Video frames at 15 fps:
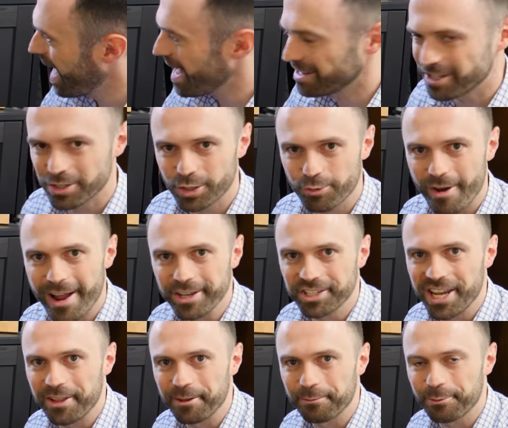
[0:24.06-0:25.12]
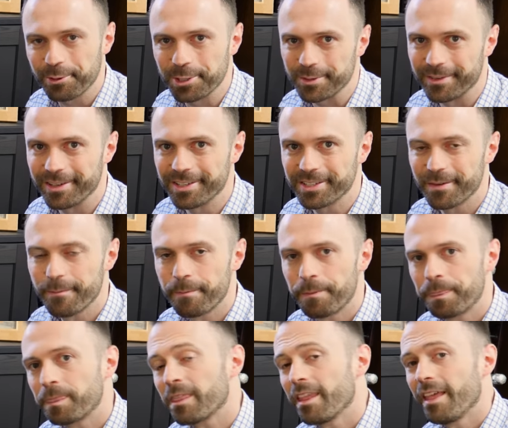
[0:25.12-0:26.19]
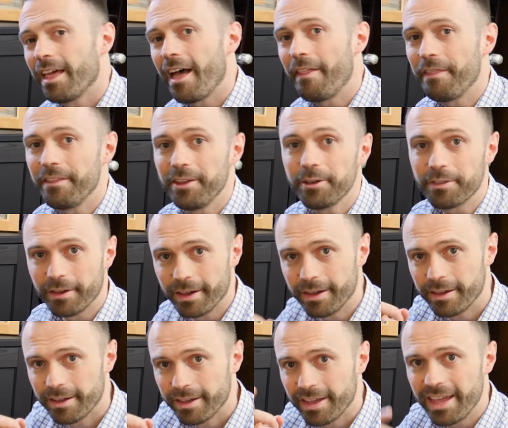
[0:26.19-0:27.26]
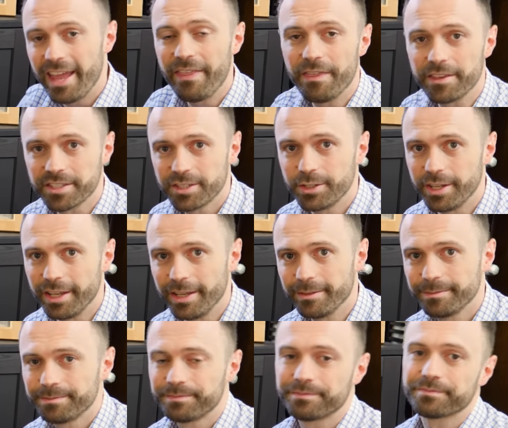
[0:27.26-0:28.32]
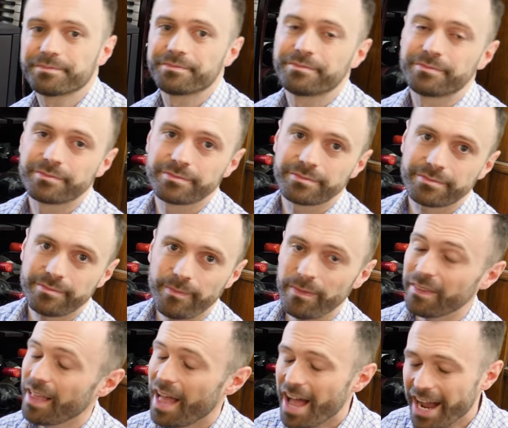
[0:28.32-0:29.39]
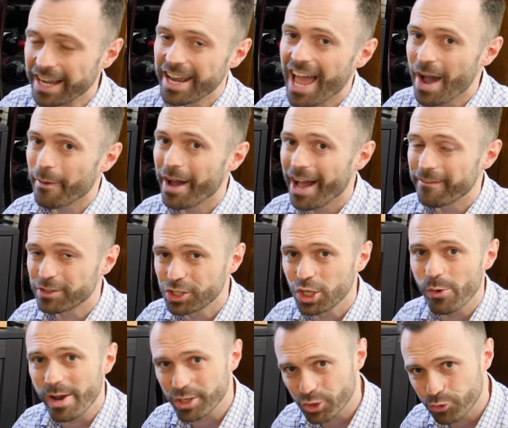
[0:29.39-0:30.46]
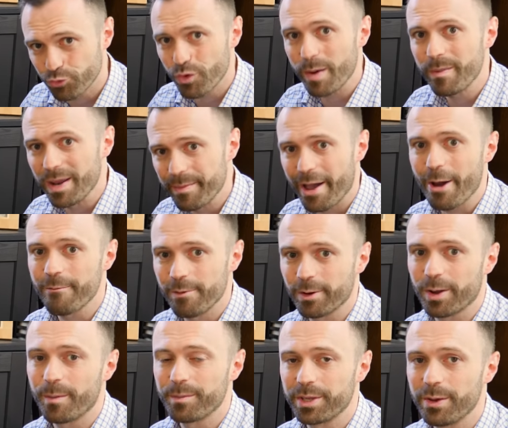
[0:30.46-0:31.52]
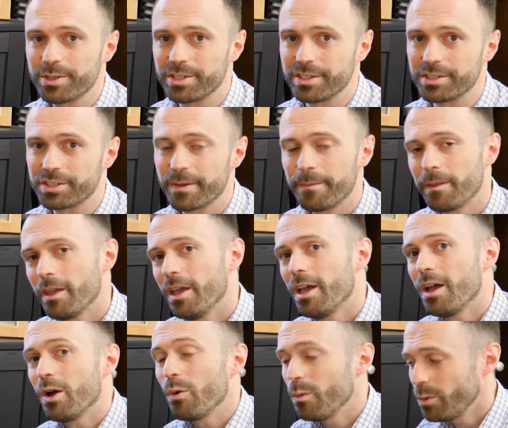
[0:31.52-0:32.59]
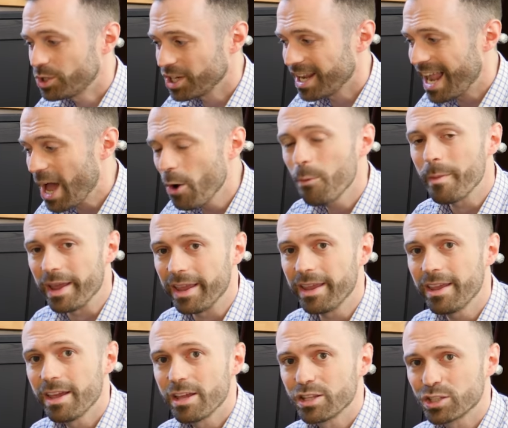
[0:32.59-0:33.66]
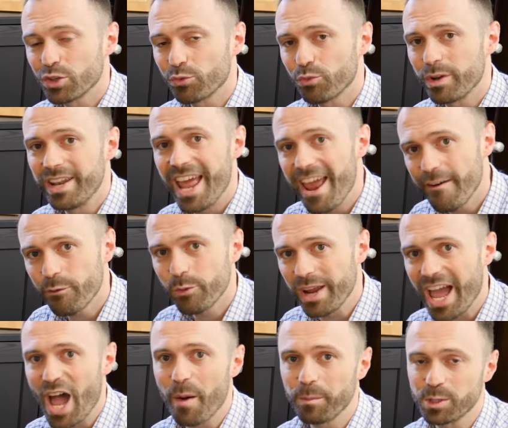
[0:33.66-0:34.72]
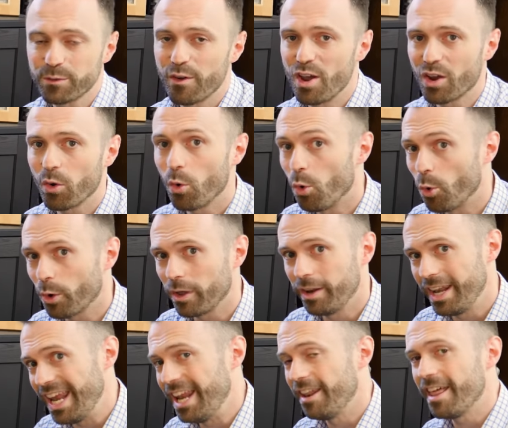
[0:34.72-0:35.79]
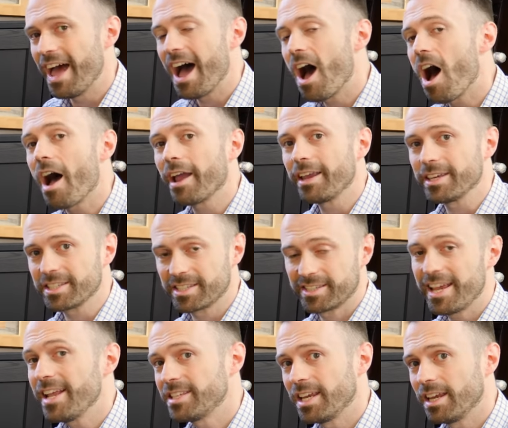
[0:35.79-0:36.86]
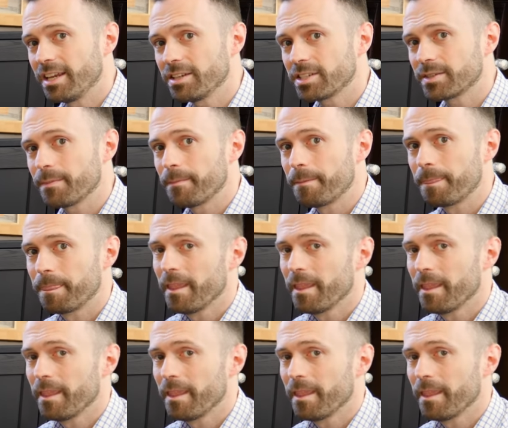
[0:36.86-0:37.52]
cat scratched down the front of it, and the other in the study. I now have two extremely powerful computers which allow me to run every Hauptwerk organ in their highest settings